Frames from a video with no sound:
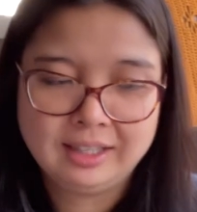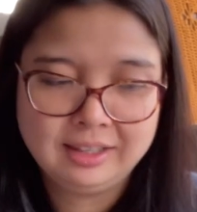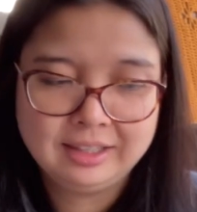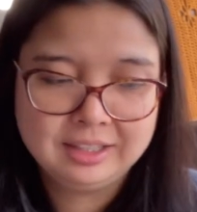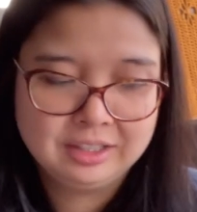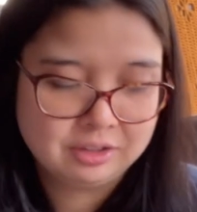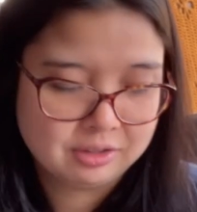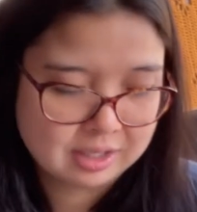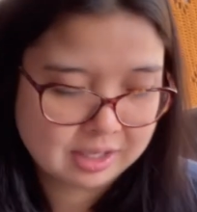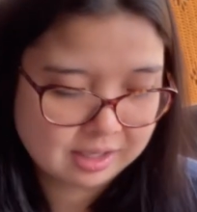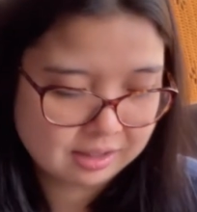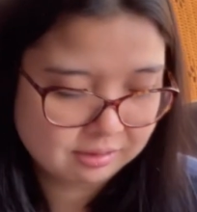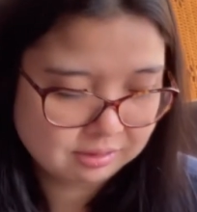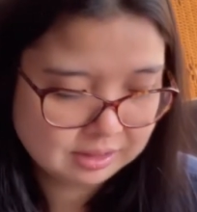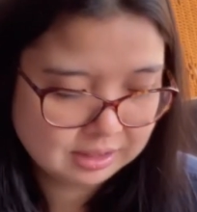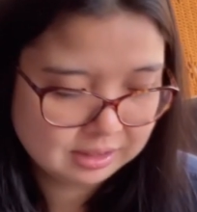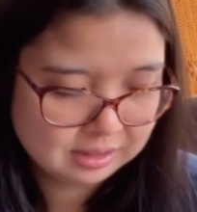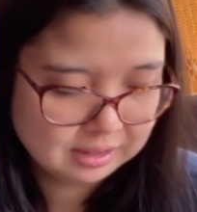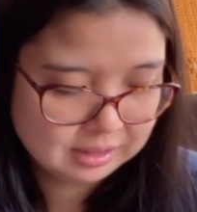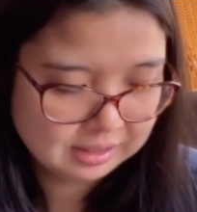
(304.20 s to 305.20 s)
Lincraft,
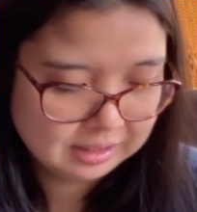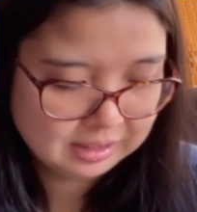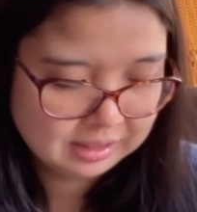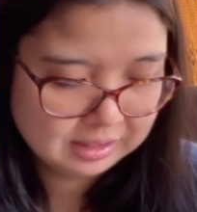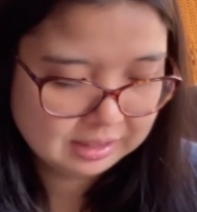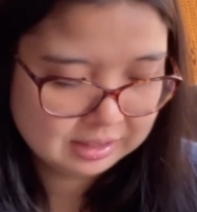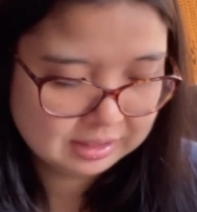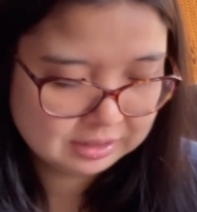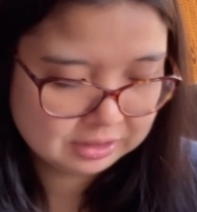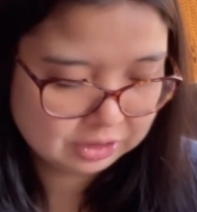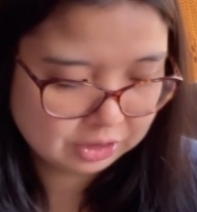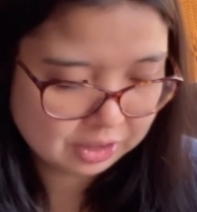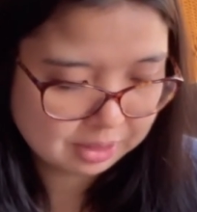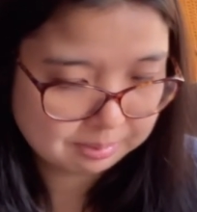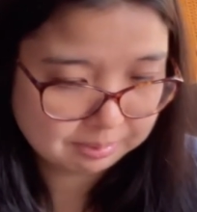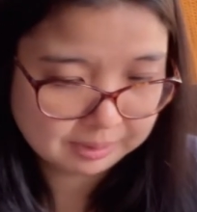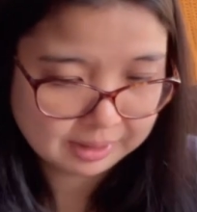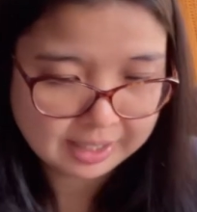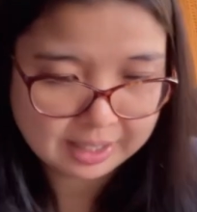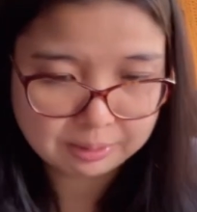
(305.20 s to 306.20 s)
so
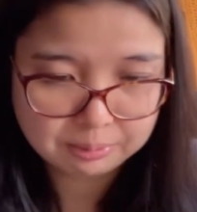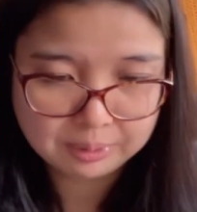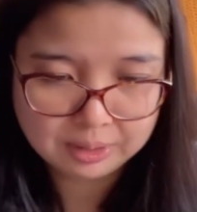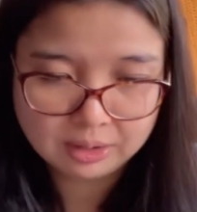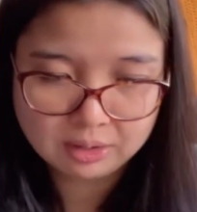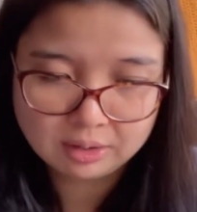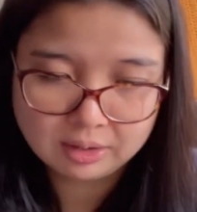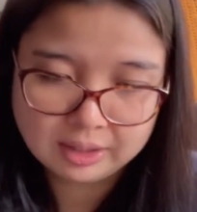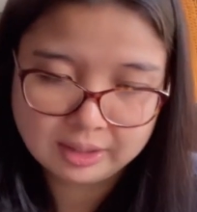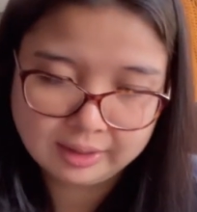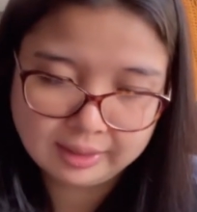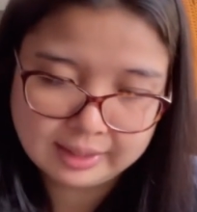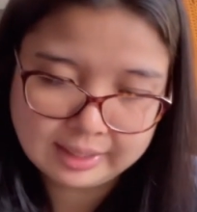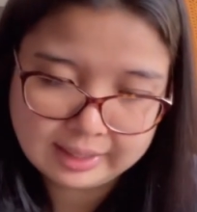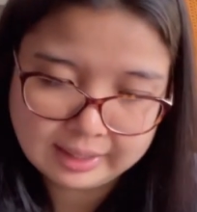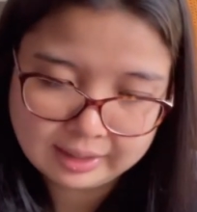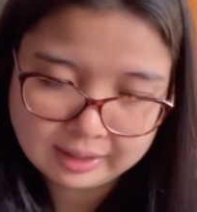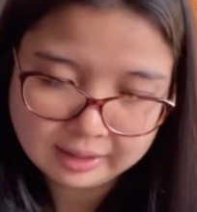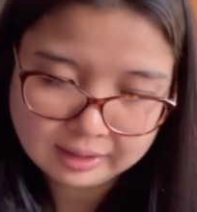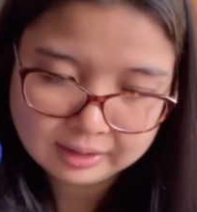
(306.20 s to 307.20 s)
I'm glad we got it
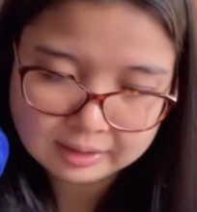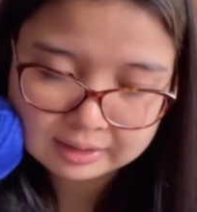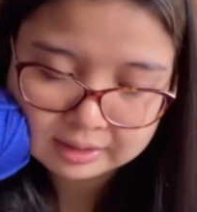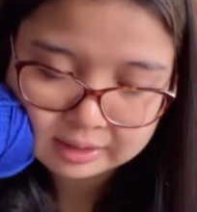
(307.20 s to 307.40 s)
there.